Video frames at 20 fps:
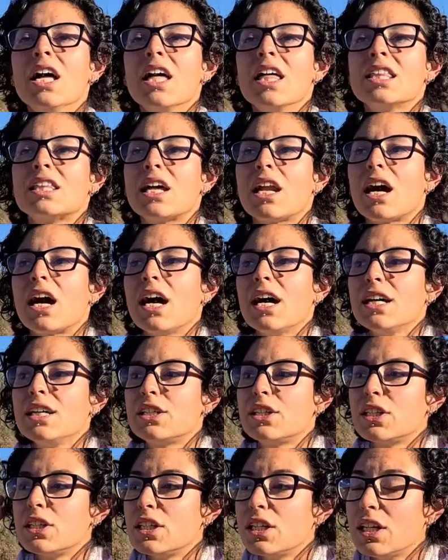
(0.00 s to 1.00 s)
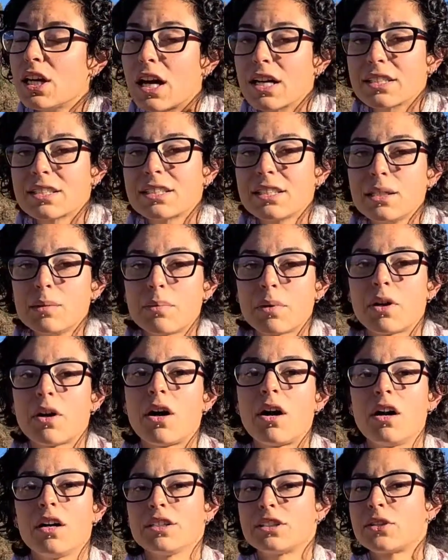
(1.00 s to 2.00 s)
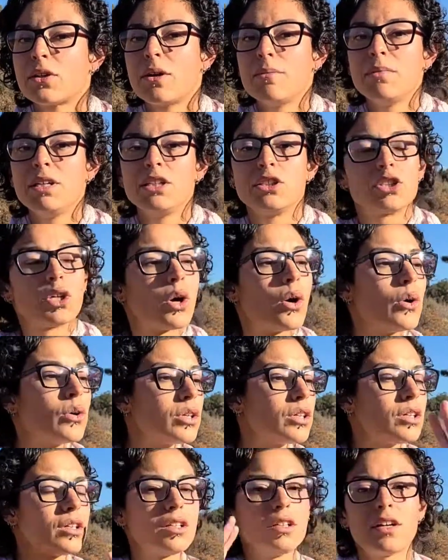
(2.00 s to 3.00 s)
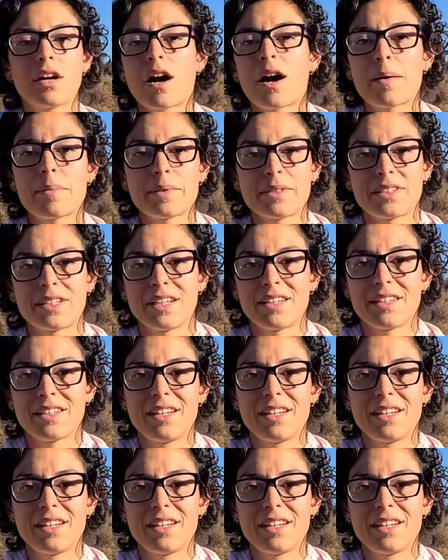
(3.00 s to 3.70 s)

that I could not sleep at all. So, I mean, total opposite.